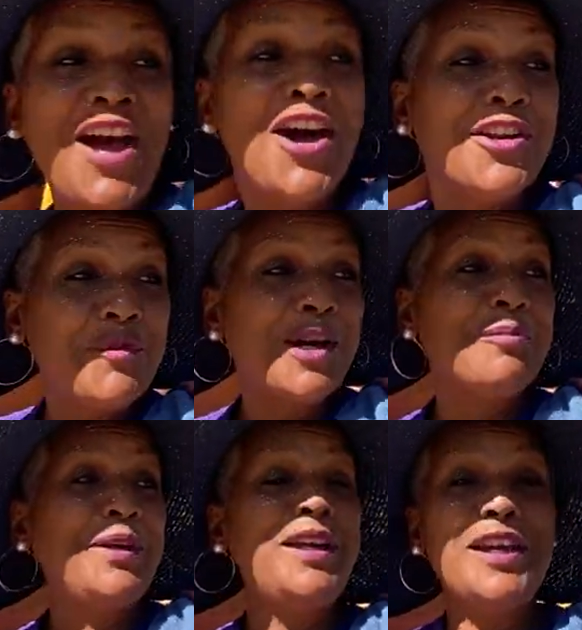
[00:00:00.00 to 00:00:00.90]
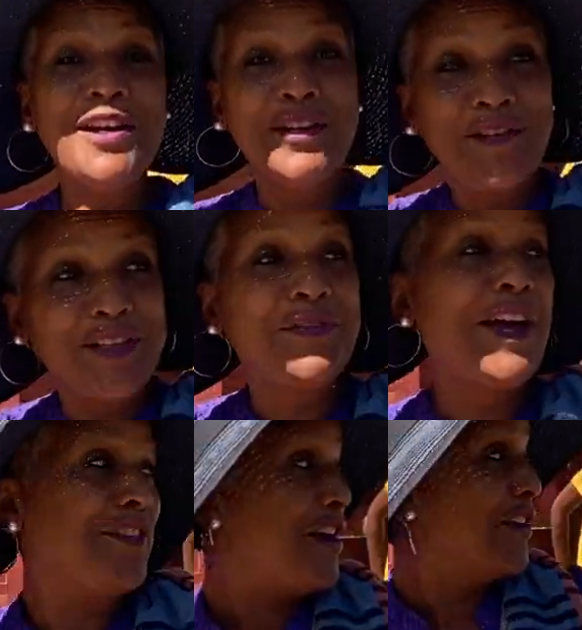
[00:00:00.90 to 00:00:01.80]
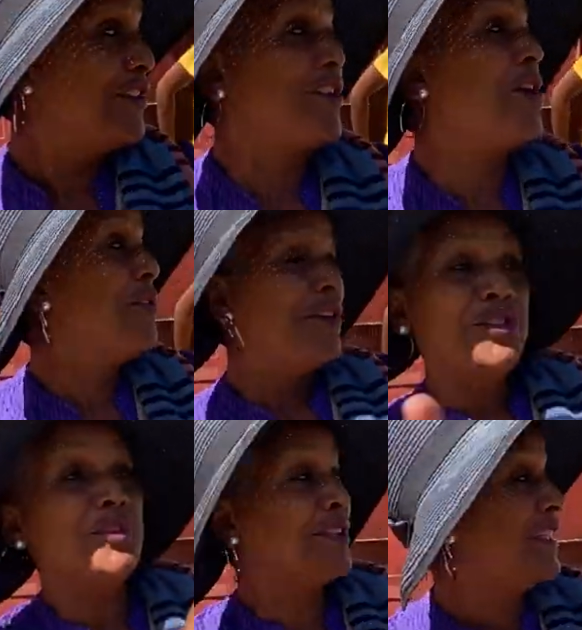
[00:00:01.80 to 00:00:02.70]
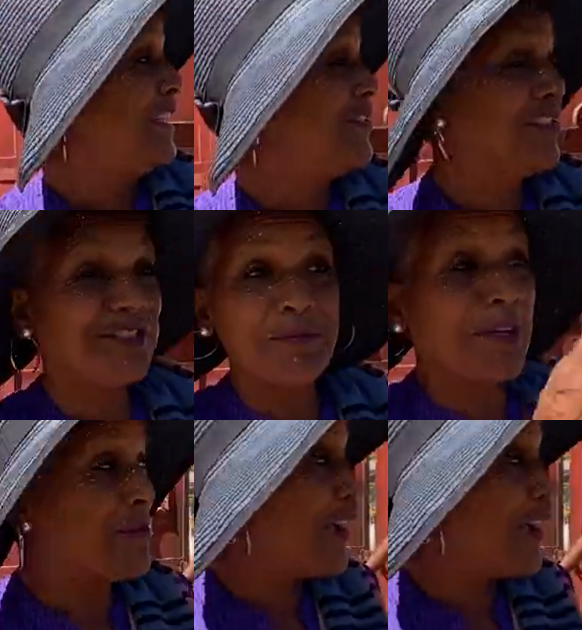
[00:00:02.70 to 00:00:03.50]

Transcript: that want to be here, that's fine. Y'all that don't, you can leave, because I'm not going